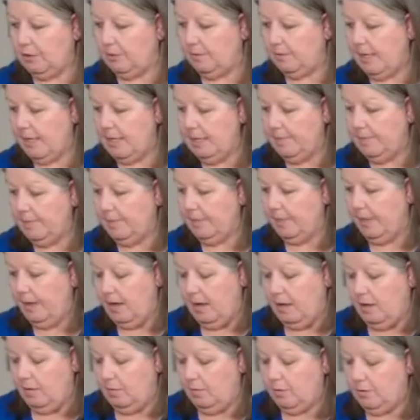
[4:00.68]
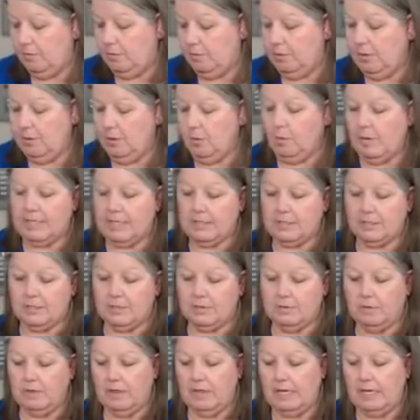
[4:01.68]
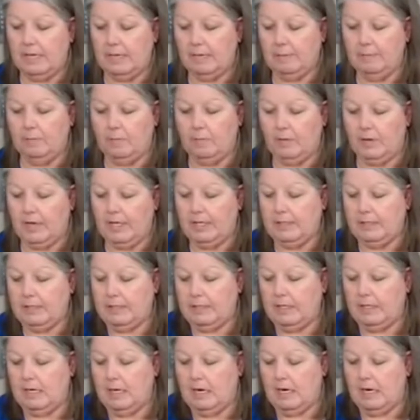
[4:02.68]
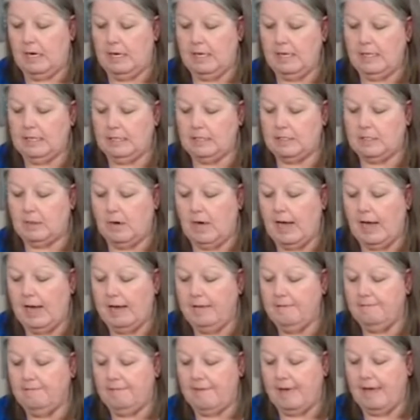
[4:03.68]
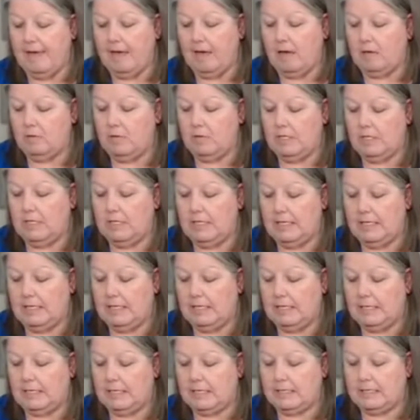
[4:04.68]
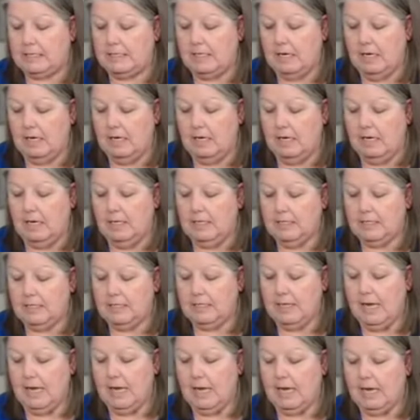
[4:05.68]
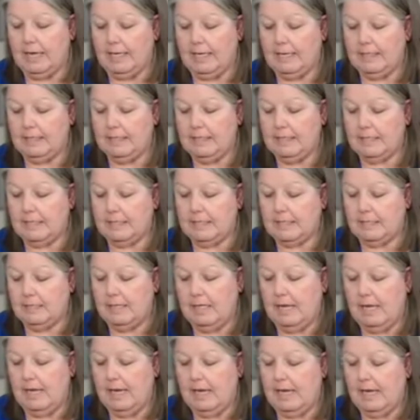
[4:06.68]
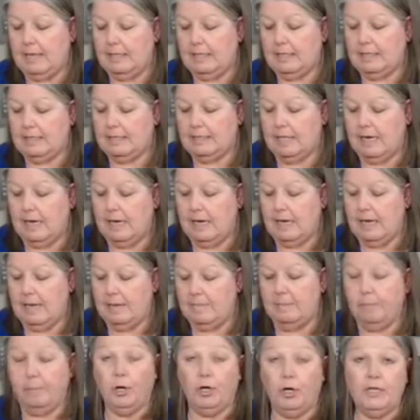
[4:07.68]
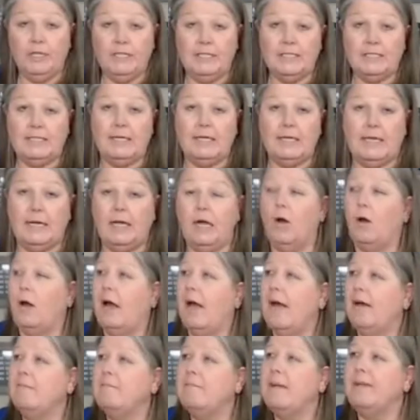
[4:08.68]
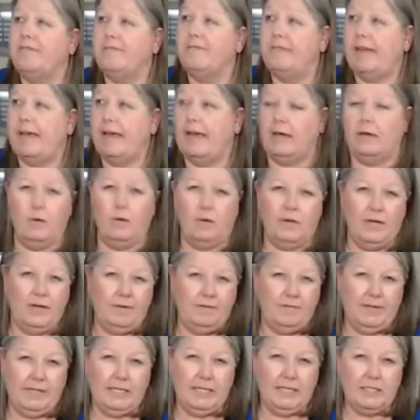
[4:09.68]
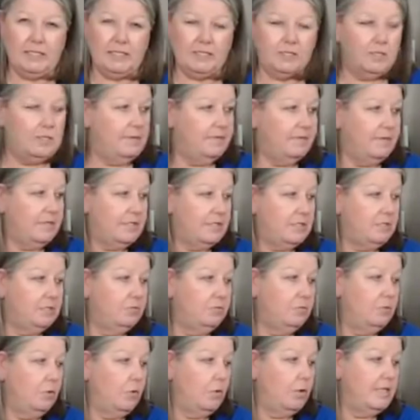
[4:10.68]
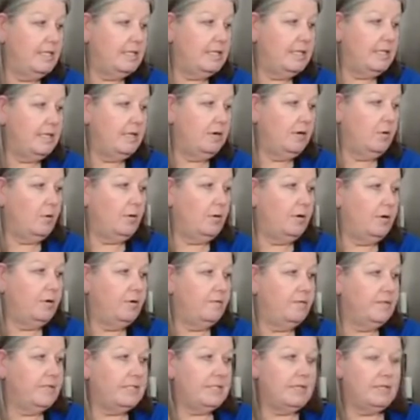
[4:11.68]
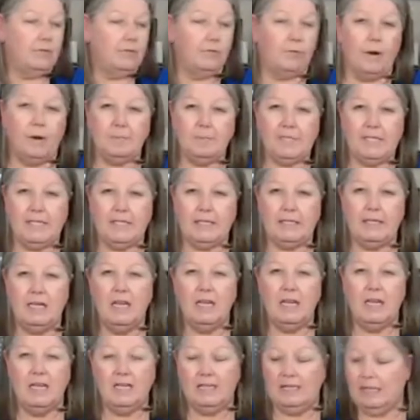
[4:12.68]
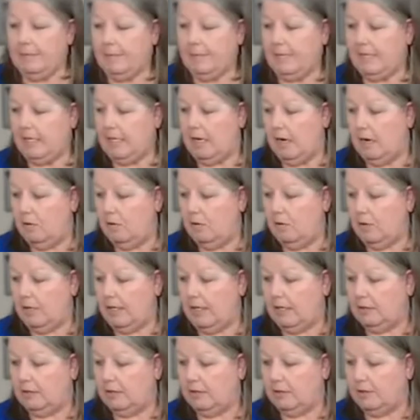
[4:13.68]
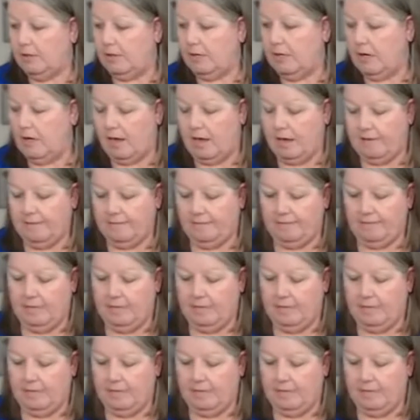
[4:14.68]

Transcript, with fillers: right? We're doing the Western theme wreath tonight. So I found these signs at um, Party City. Oh, I have my fan going. If it gets, if it's too noisy or if it's interrupting, let me know and I'll turn it off.